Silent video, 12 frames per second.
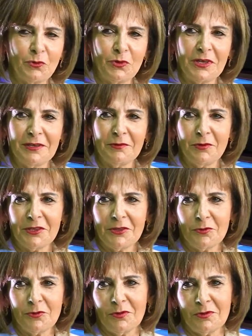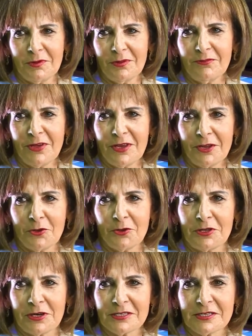So we went to a very
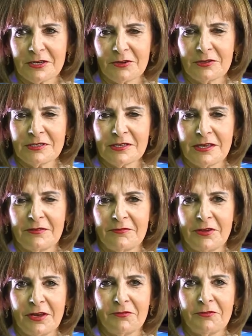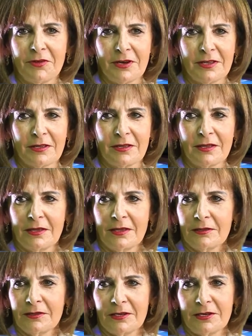good restaurant and very, very
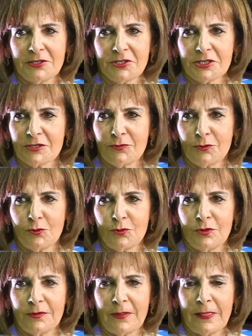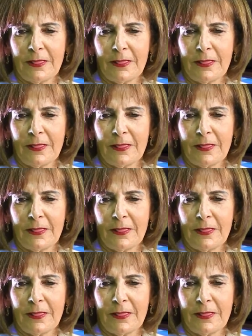delicious food.